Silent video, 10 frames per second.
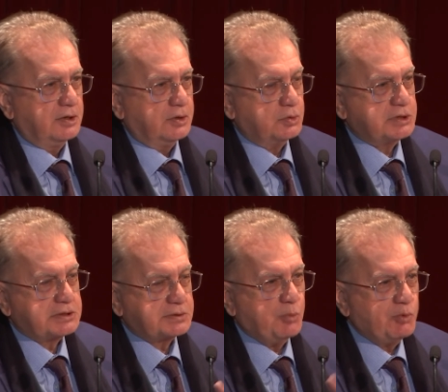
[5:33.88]
You
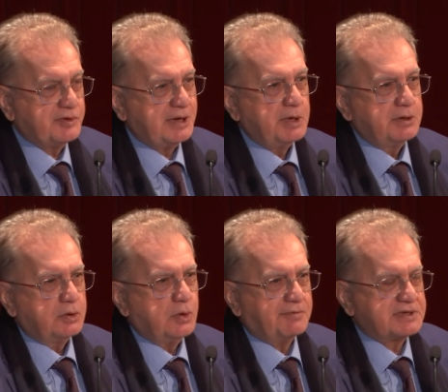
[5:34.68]
just move them.
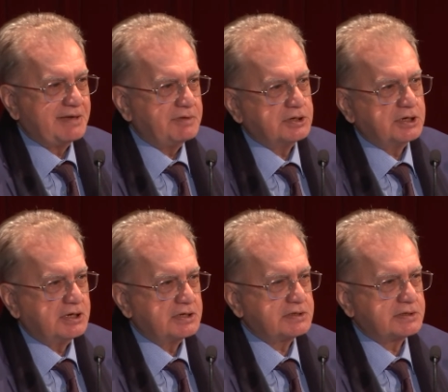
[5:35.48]
You have seven
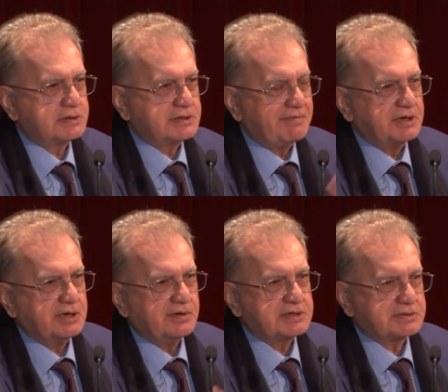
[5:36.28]
years, seven
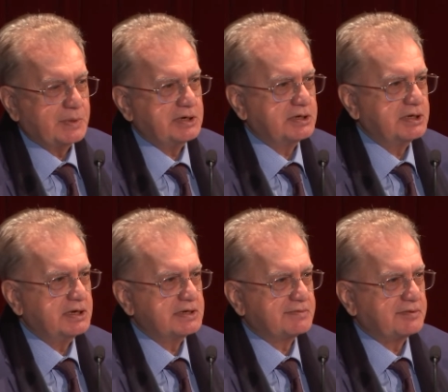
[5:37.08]
years, twenty
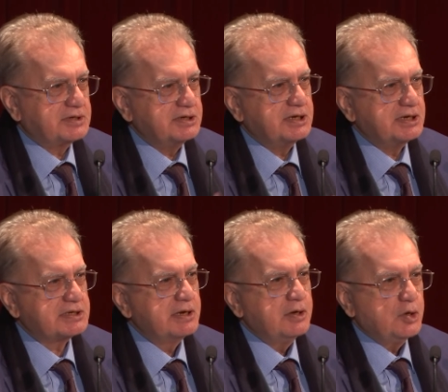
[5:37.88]
years, fifteen
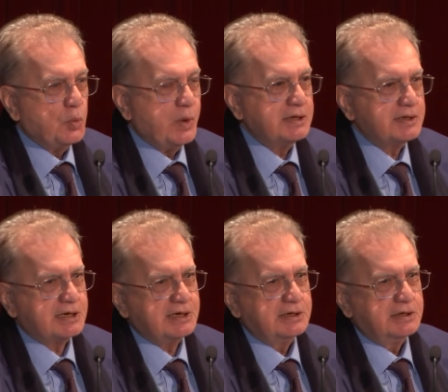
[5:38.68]
years. When
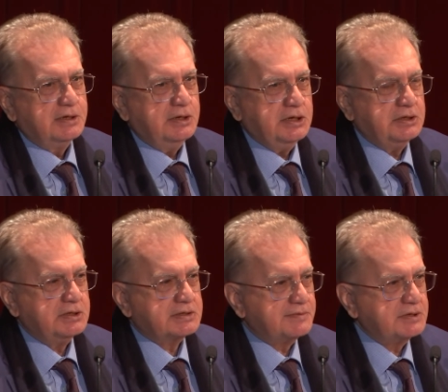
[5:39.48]
the need
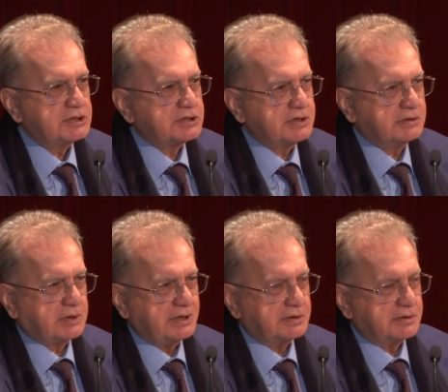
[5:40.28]
is finished, it
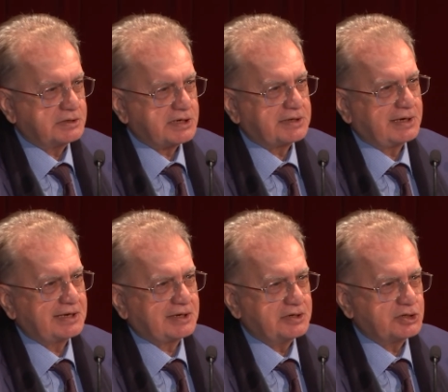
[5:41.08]
can, the
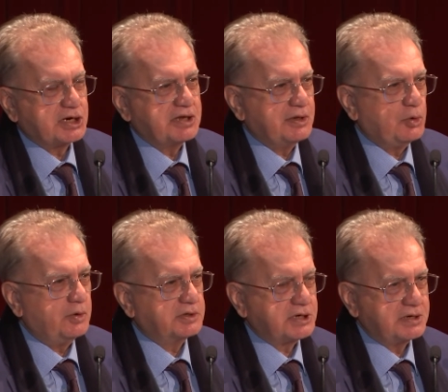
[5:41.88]
satellite can change the,
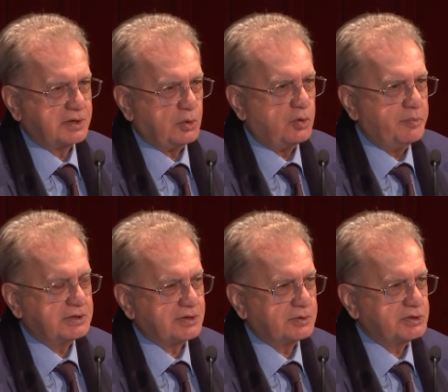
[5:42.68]
or change the
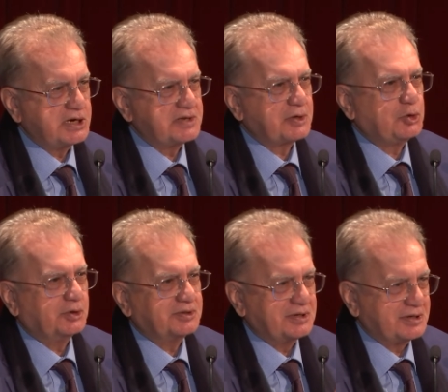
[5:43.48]
orbit or change the
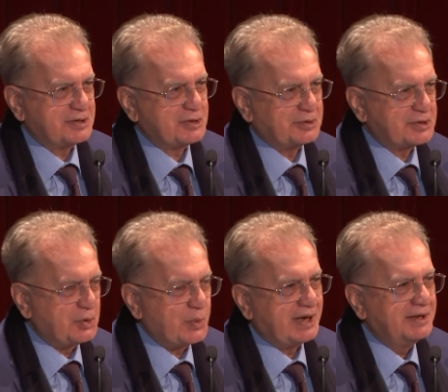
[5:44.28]
content and so on.
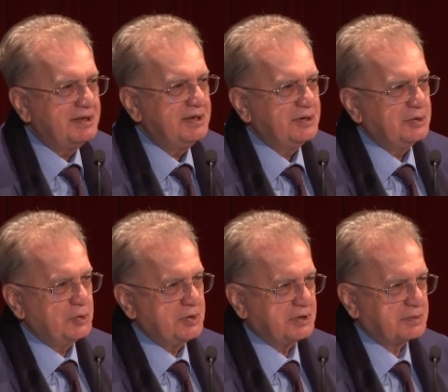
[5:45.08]
So we are
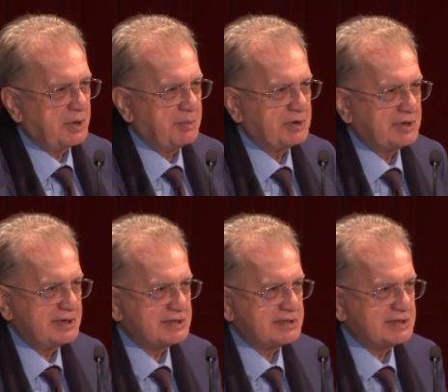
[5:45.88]
doing it permanently.